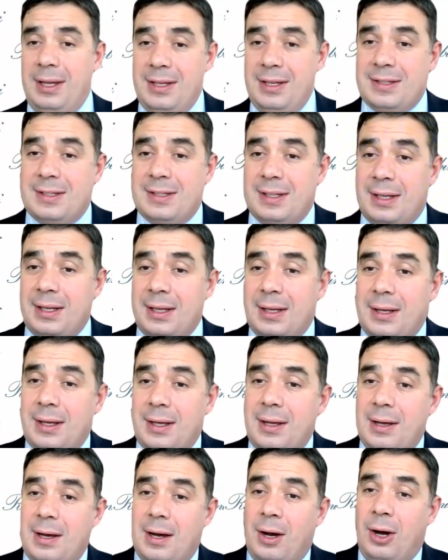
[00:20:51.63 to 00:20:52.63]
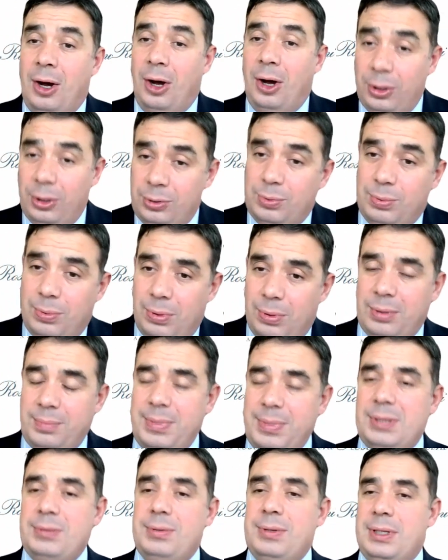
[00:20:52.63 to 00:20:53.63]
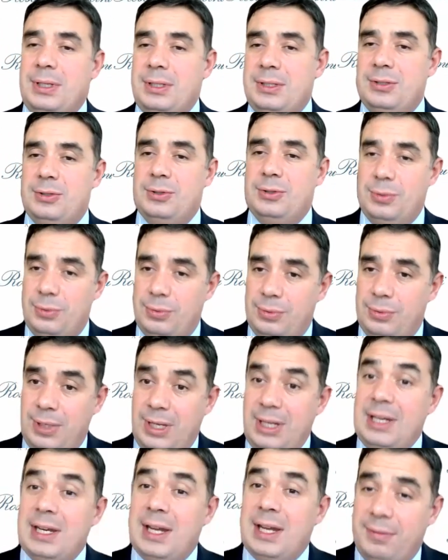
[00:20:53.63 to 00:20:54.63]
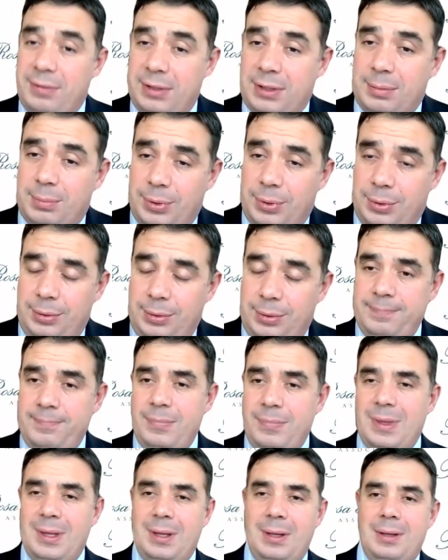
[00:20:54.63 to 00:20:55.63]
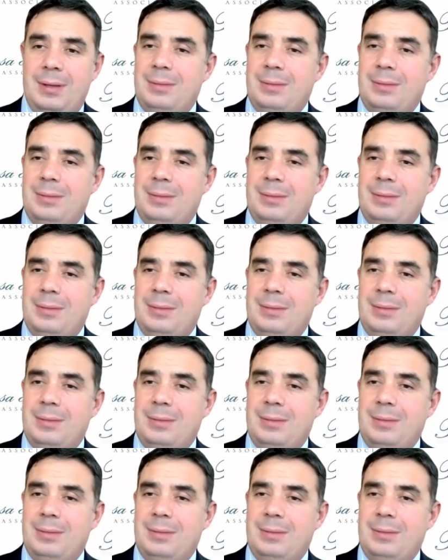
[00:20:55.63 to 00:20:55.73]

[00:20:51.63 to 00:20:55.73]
is a hot war between these two inevitable?